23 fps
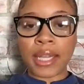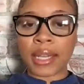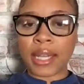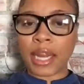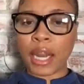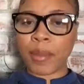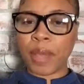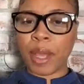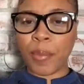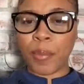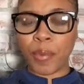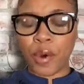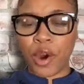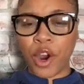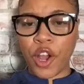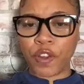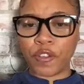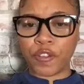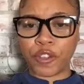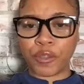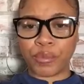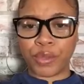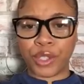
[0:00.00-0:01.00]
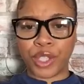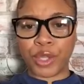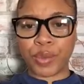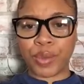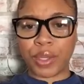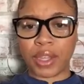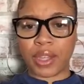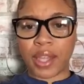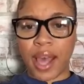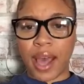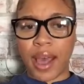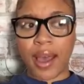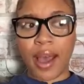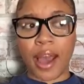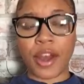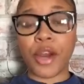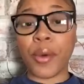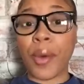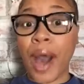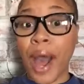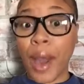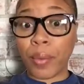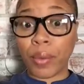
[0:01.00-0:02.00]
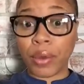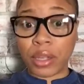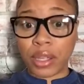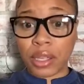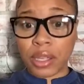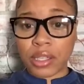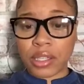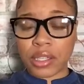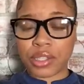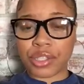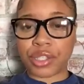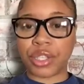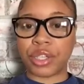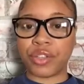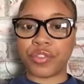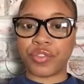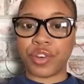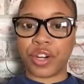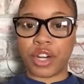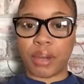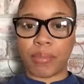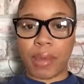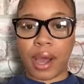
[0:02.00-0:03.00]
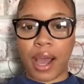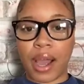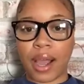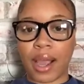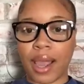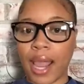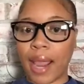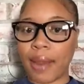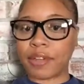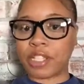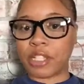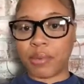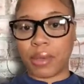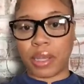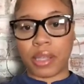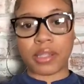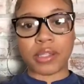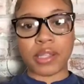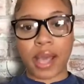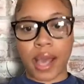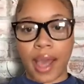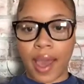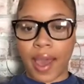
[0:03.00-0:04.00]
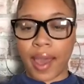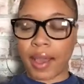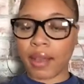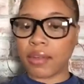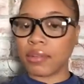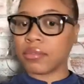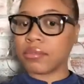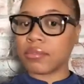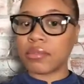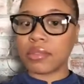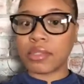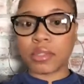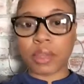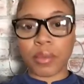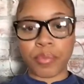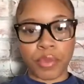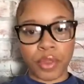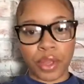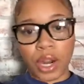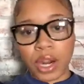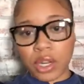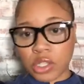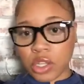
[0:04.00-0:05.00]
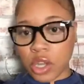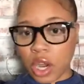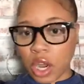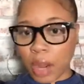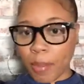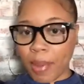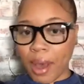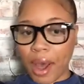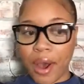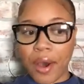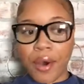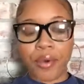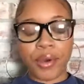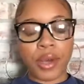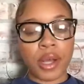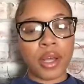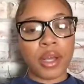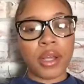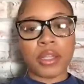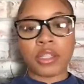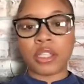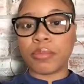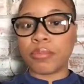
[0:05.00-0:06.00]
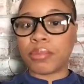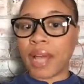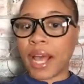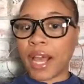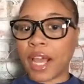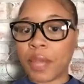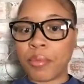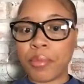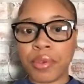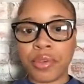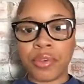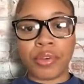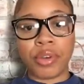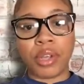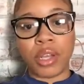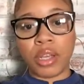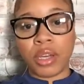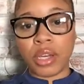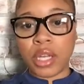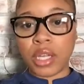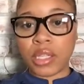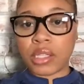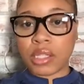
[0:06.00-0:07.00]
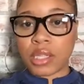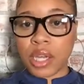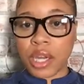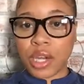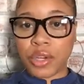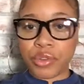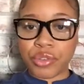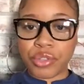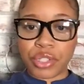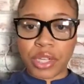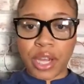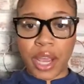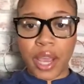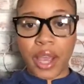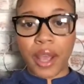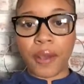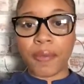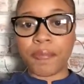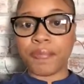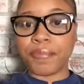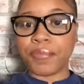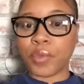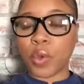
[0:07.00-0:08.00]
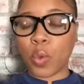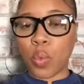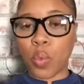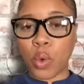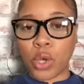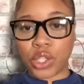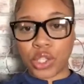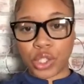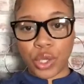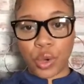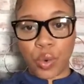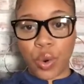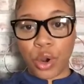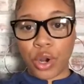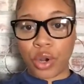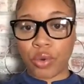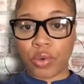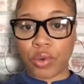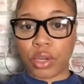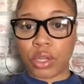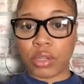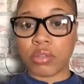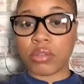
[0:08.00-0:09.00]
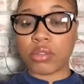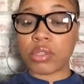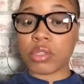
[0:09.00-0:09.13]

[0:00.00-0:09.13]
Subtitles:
A lot of people are unfamiliar with that. I know I was until a friend of mine came to me and said, "Hey, something I talk about, the black community needs to understand what's going on."